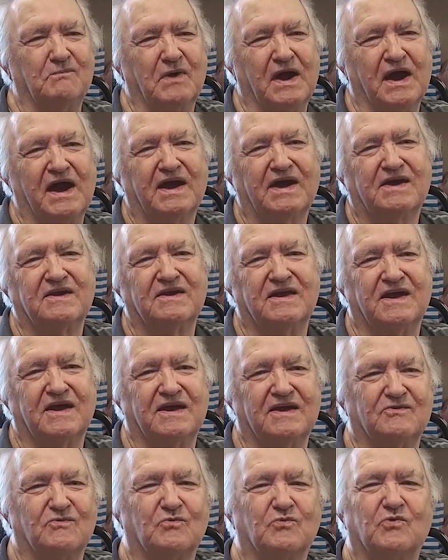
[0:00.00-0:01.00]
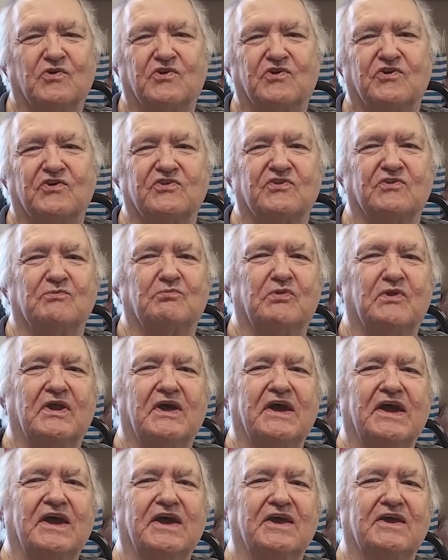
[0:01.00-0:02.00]
back and had to work on the
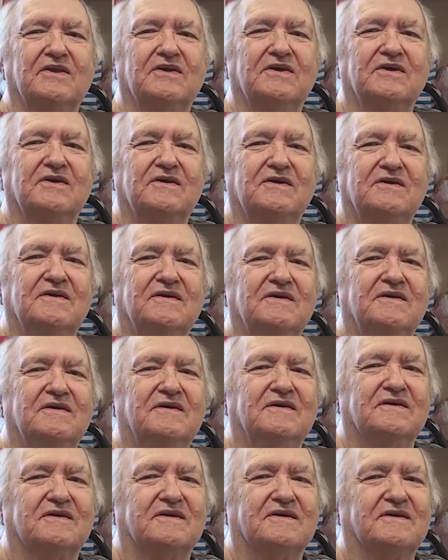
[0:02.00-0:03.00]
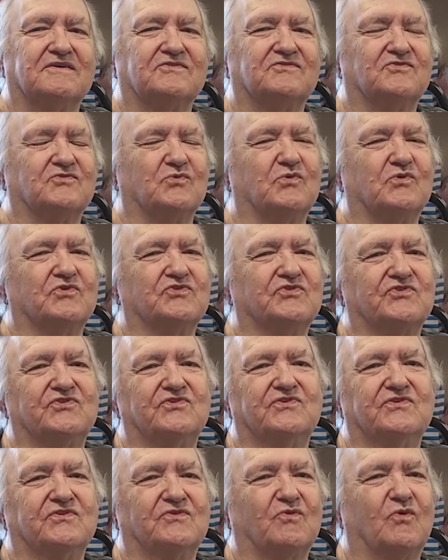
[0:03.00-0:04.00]
plane because it
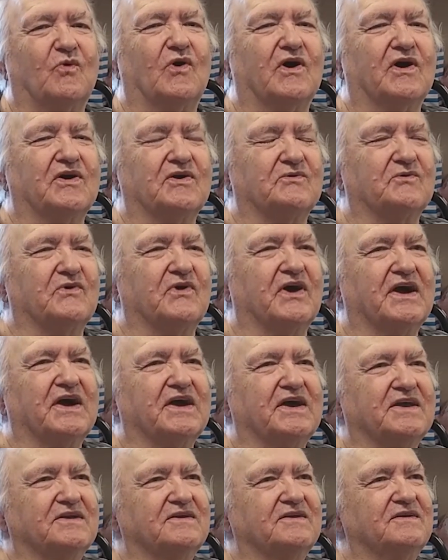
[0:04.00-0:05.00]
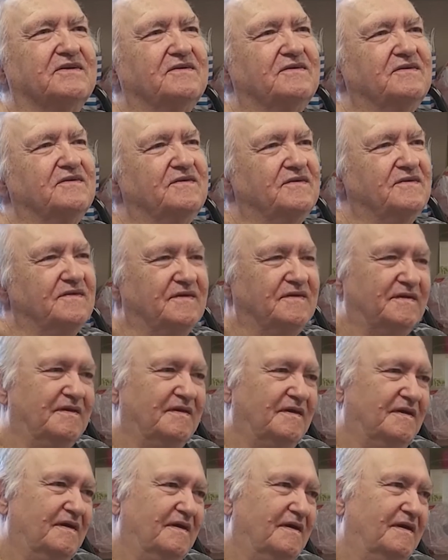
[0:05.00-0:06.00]
wasn't quite right.
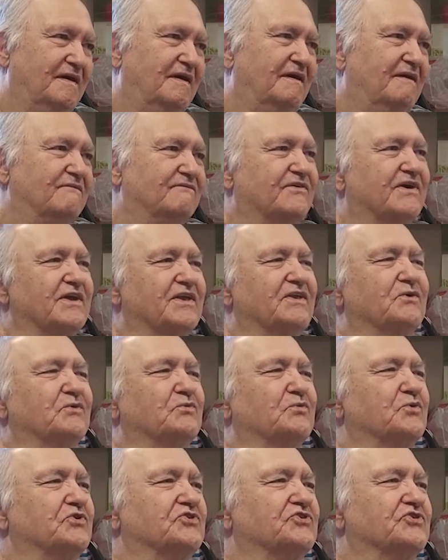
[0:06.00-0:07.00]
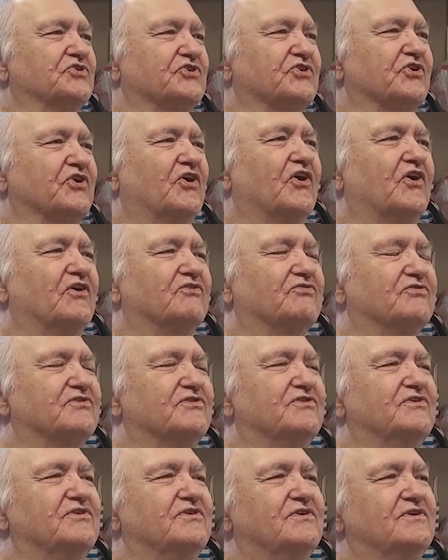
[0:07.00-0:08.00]
Finally, we took off
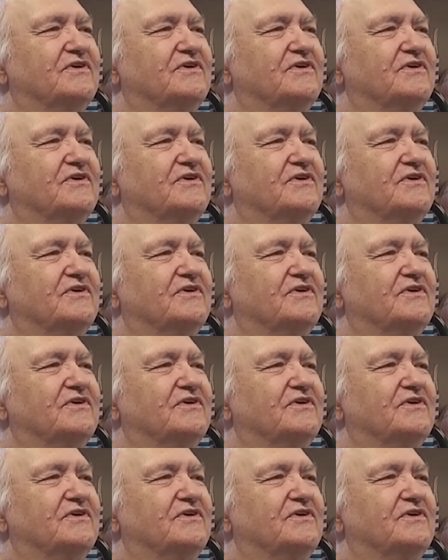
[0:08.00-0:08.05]
and